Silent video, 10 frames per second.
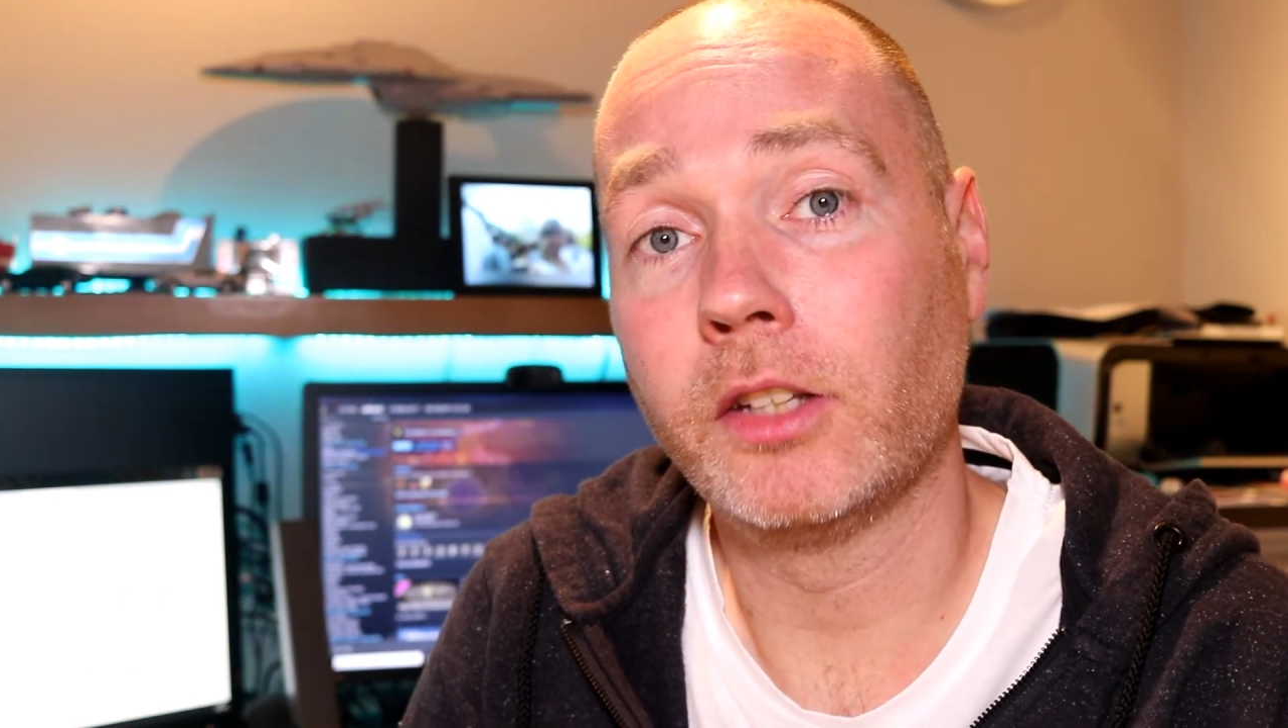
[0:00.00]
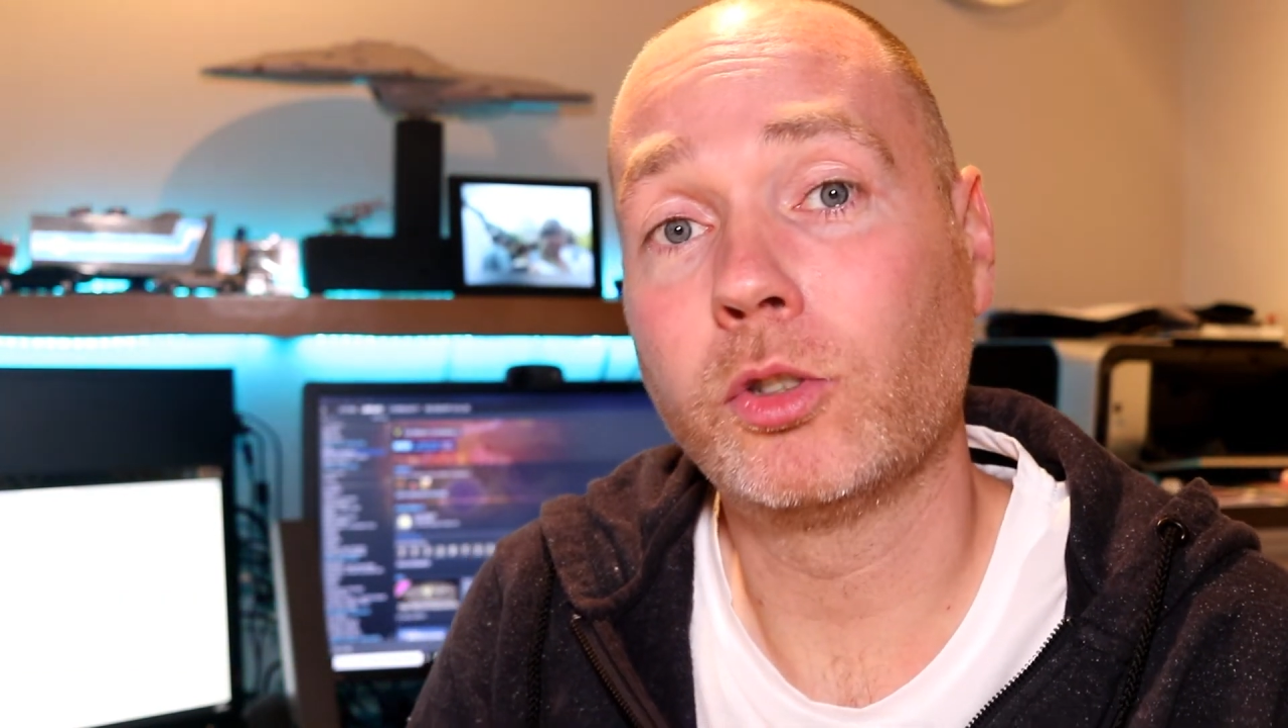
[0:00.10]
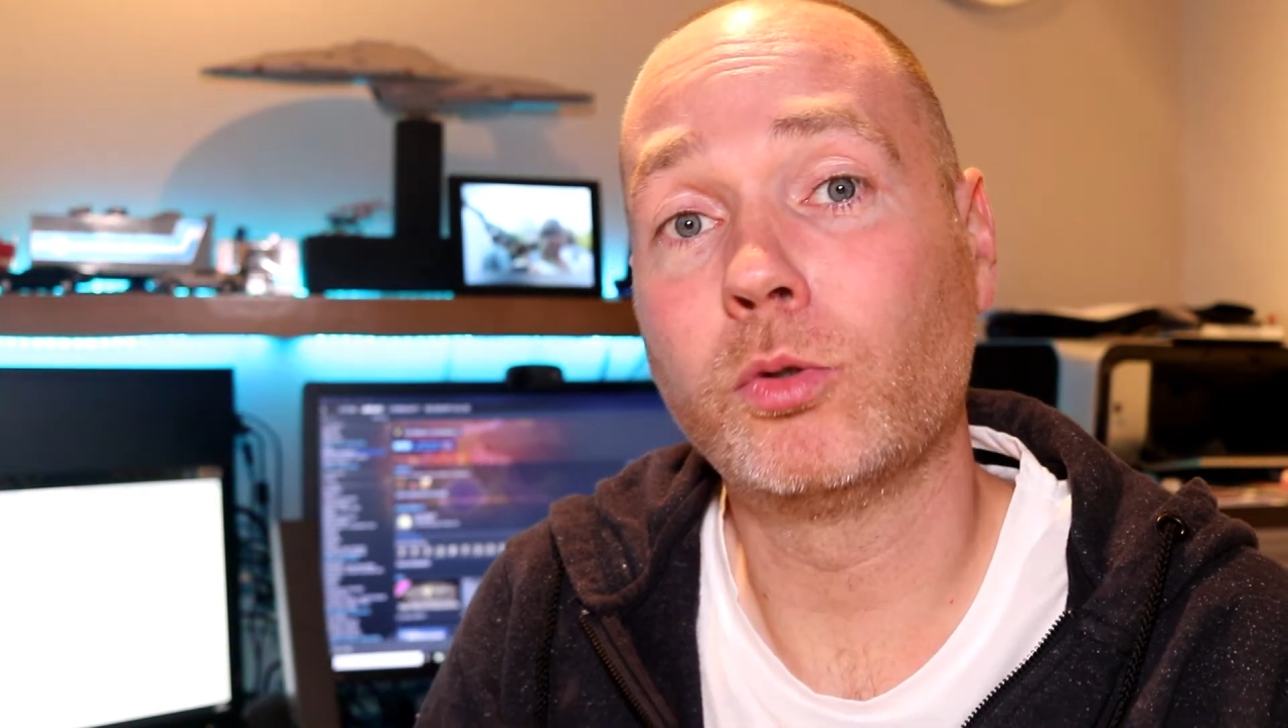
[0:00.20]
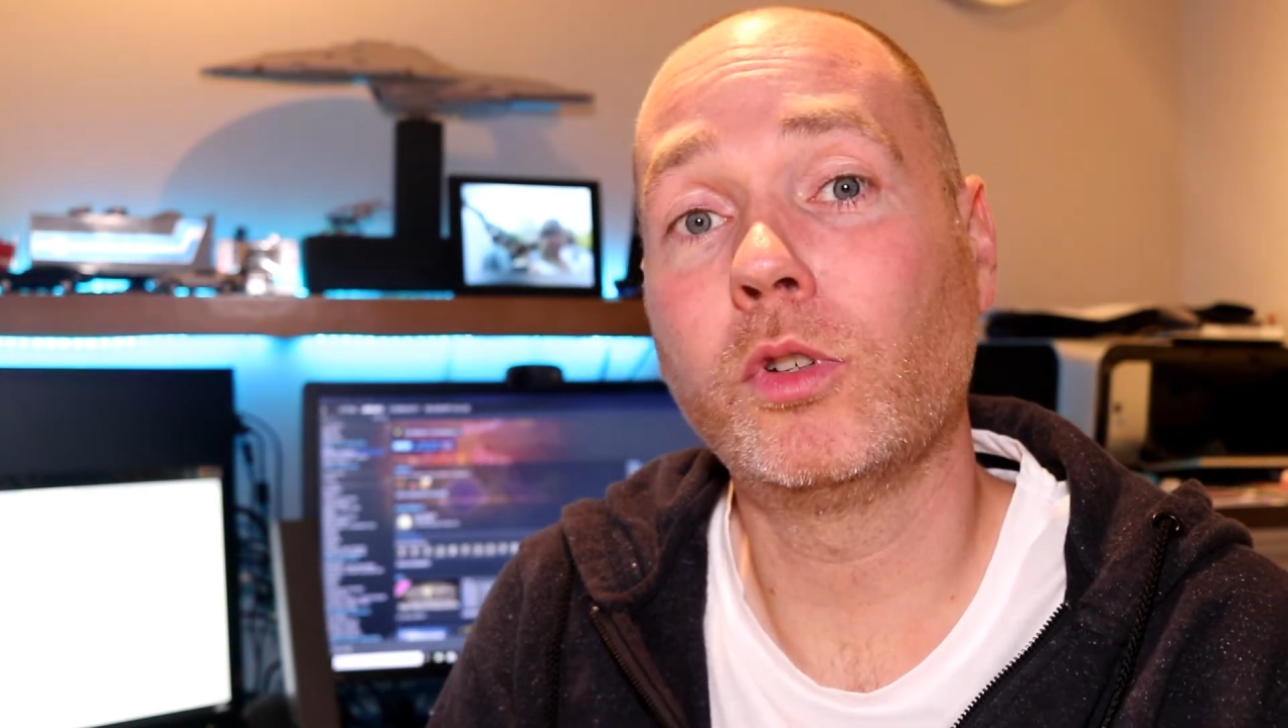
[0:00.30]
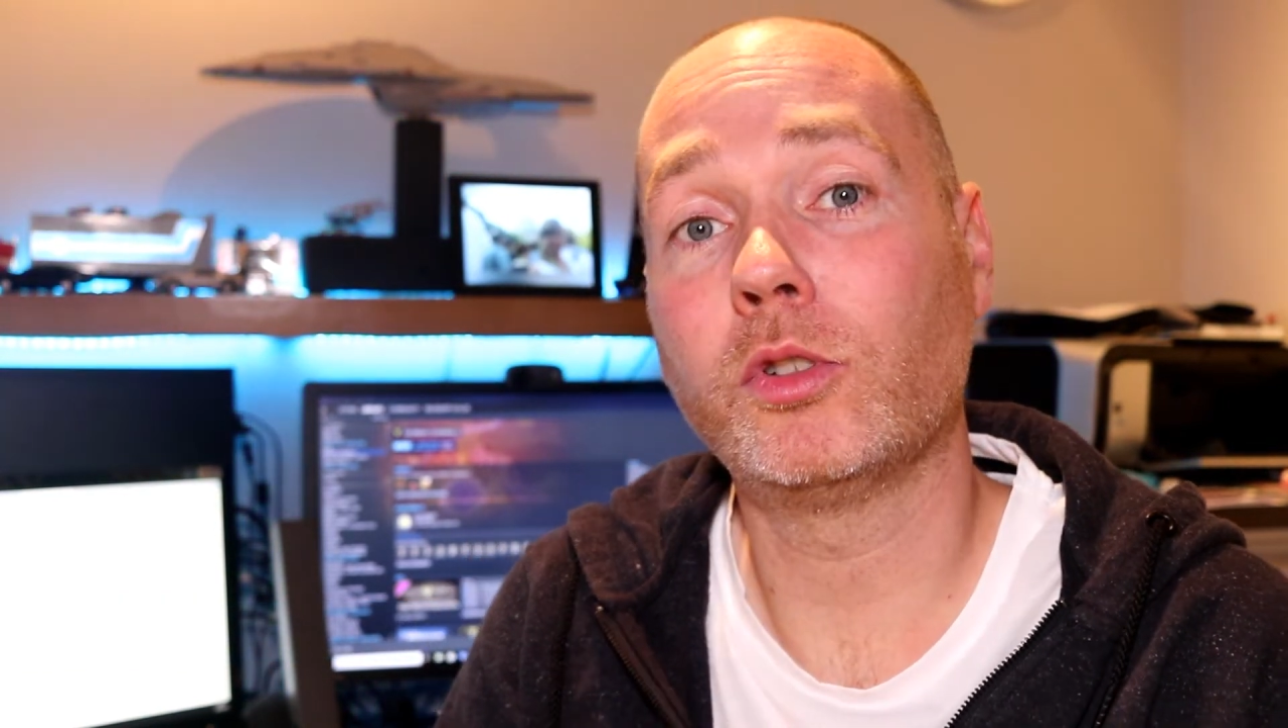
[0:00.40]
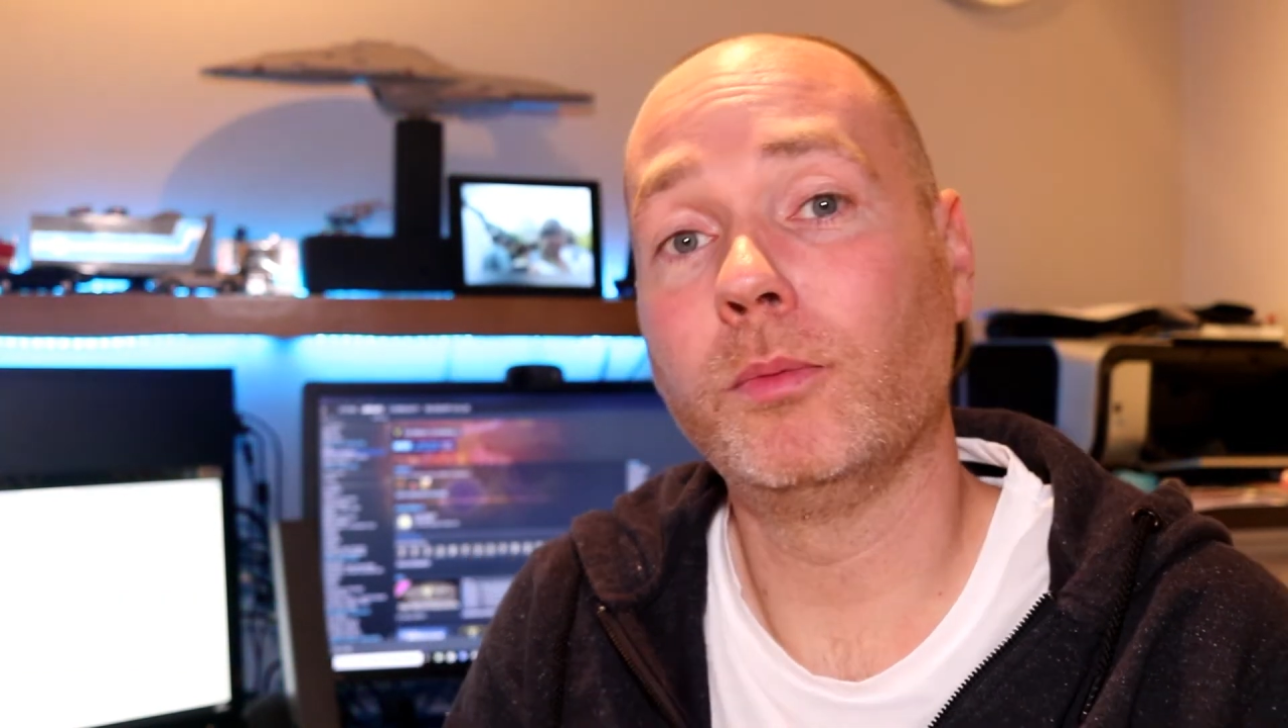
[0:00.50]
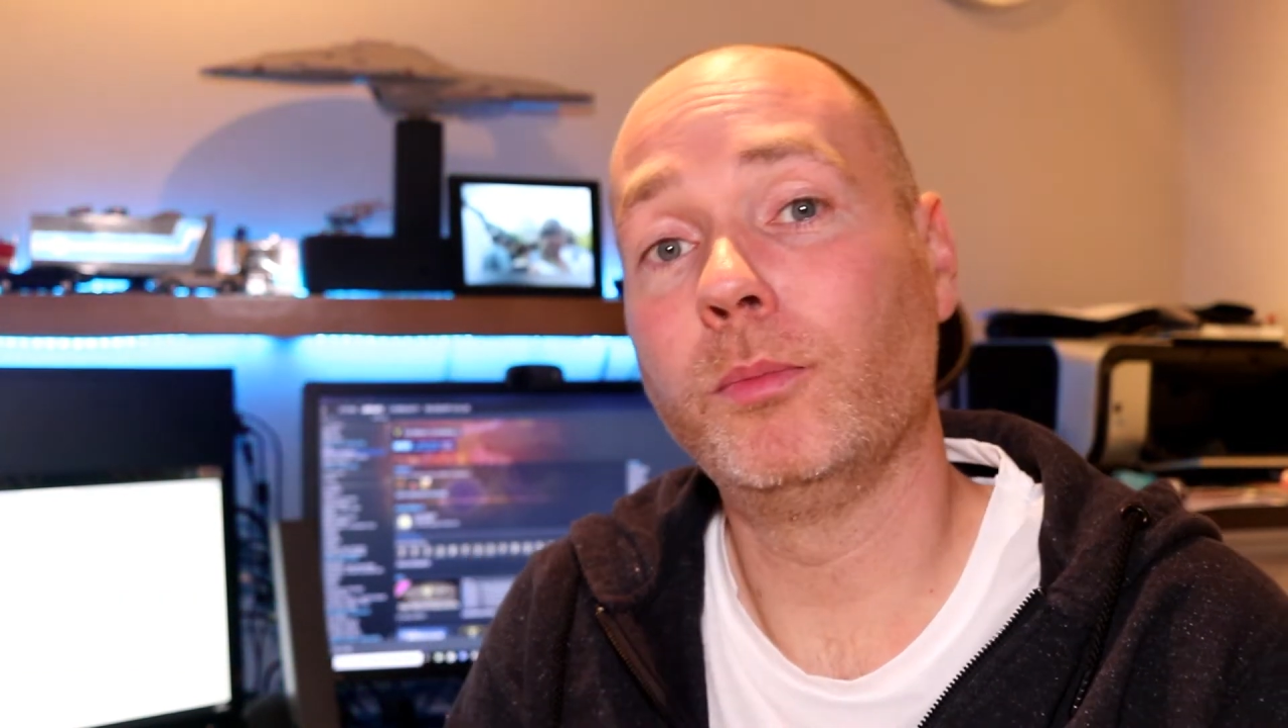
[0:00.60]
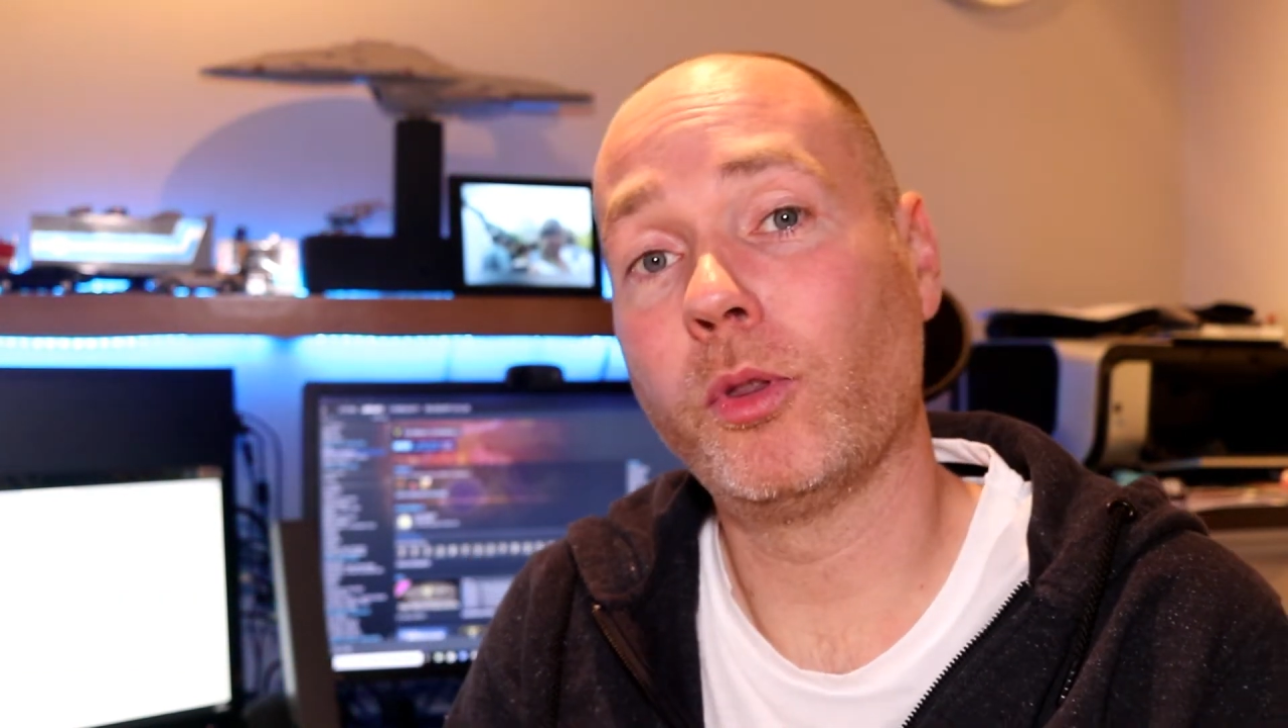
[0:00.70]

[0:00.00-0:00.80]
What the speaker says: subscription